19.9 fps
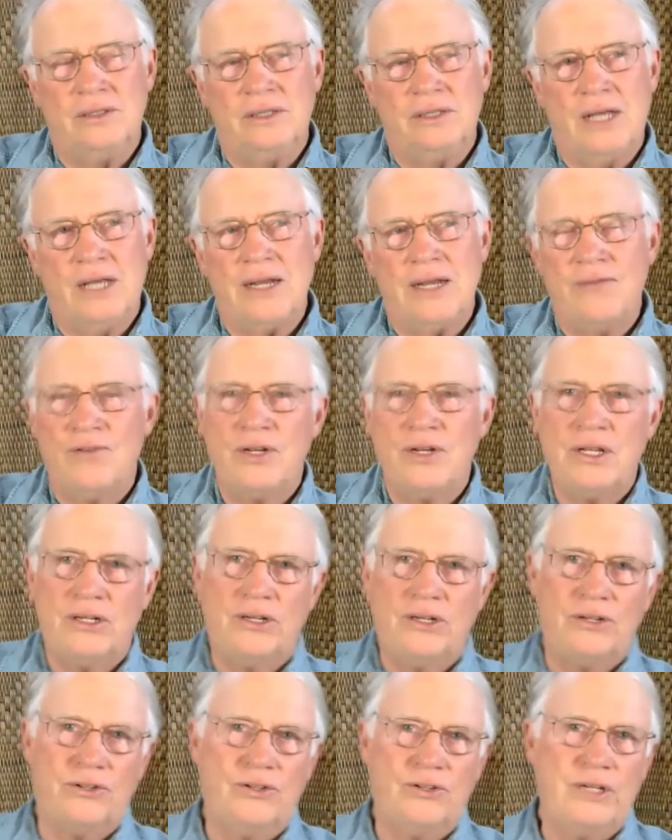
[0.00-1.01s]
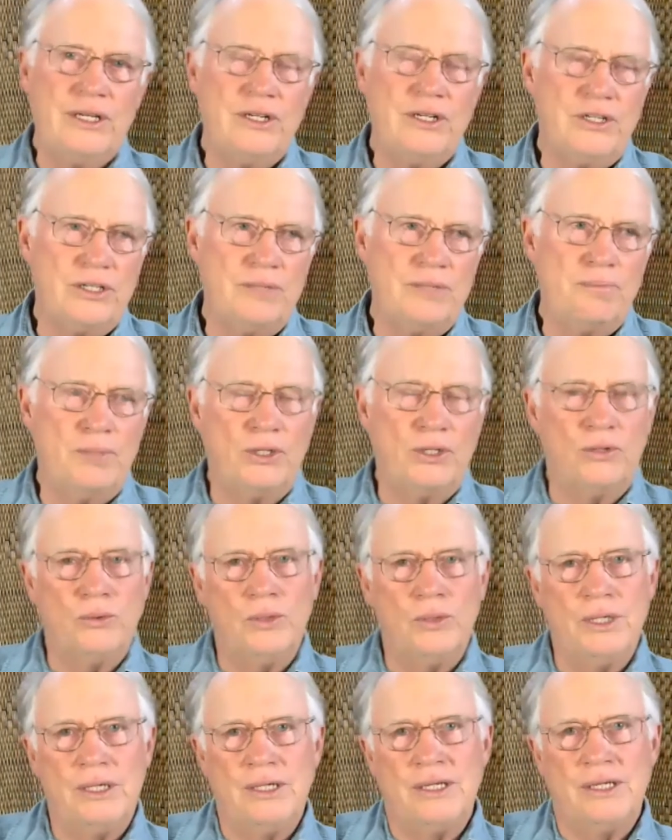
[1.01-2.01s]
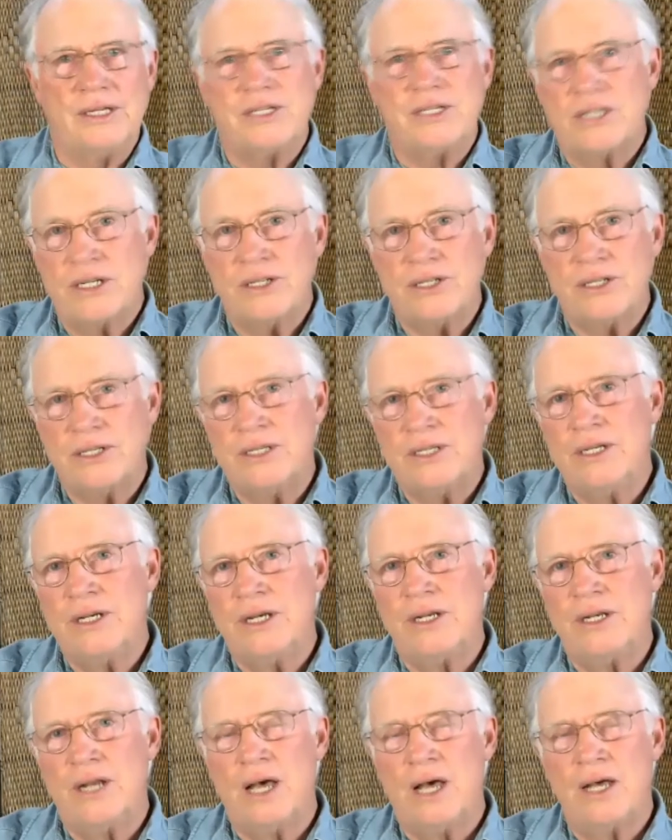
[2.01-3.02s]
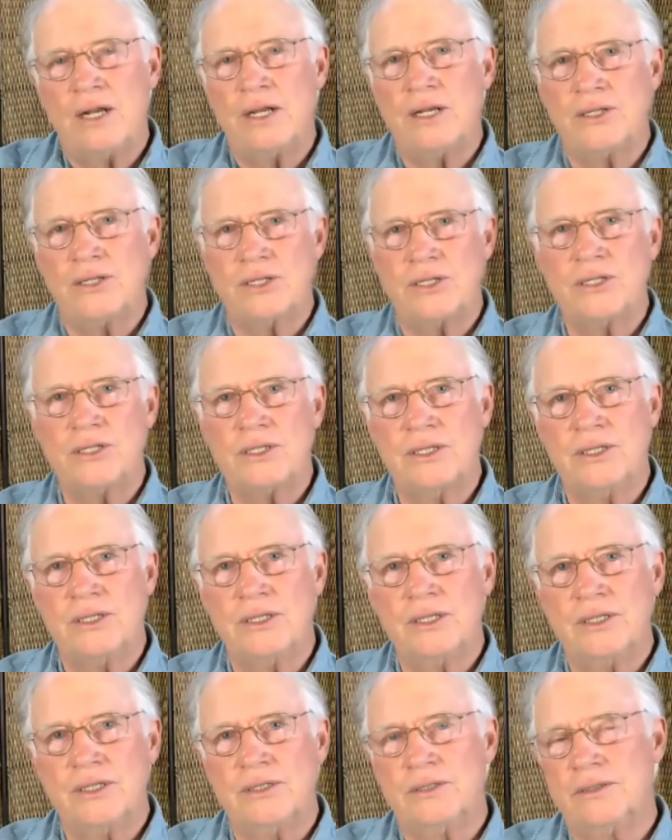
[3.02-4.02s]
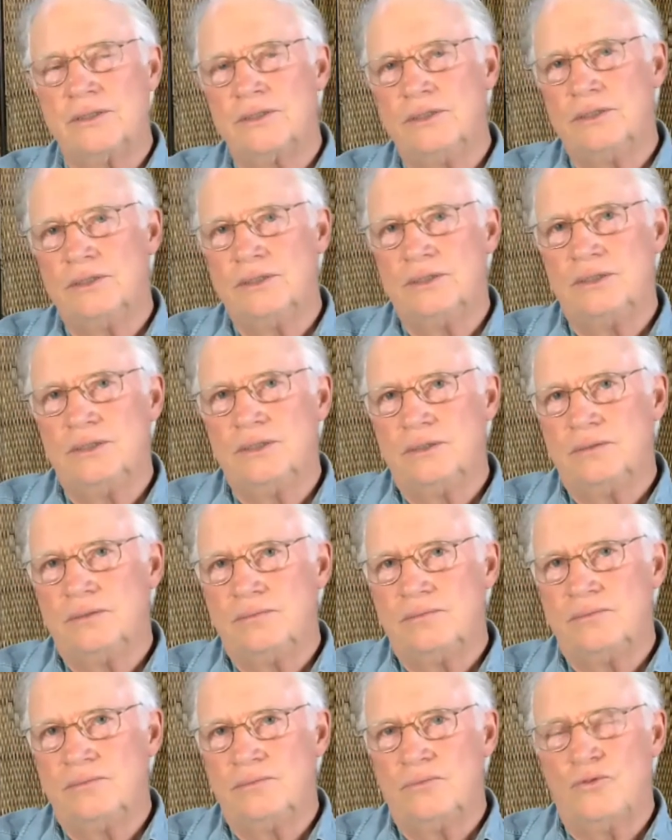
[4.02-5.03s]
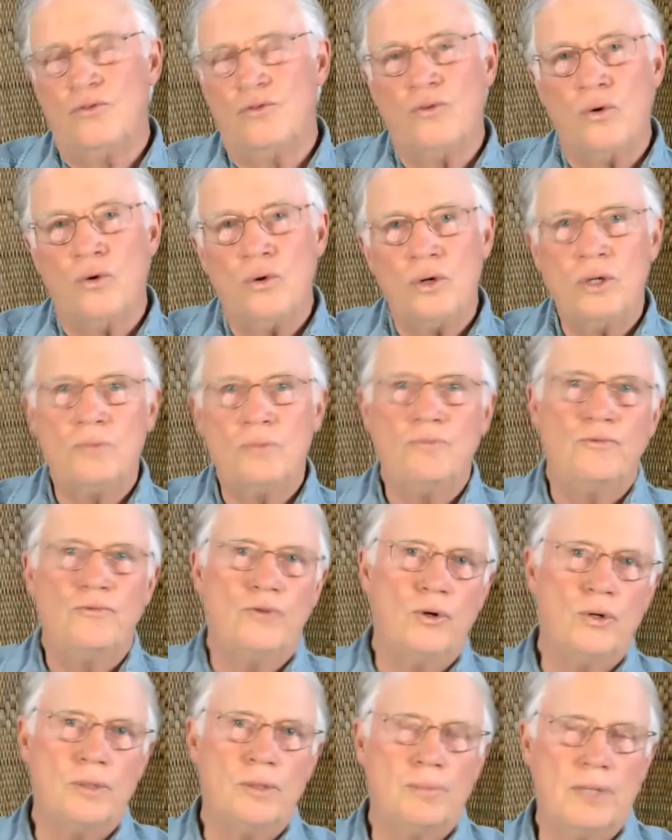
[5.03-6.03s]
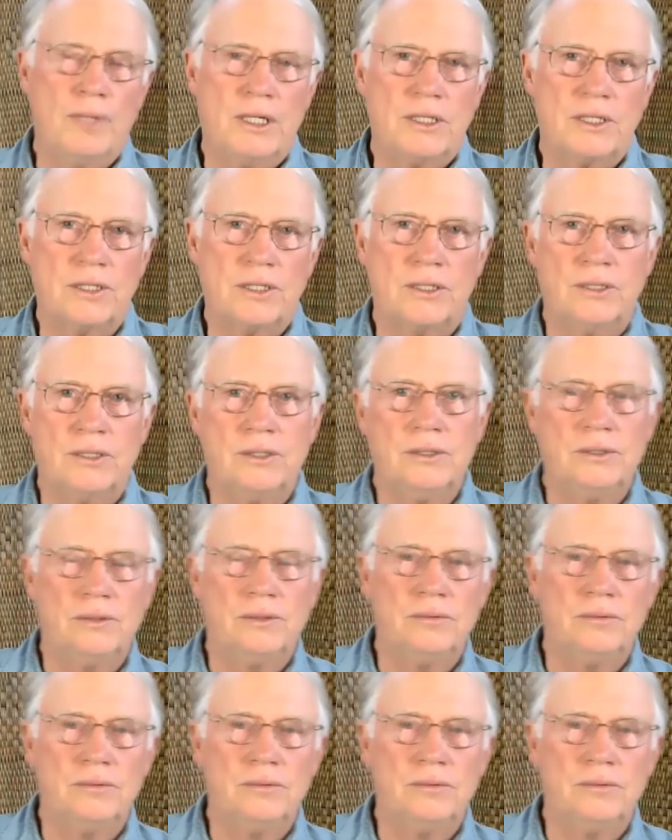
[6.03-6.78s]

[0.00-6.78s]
not even a distinction between existing and not existing, form, formless,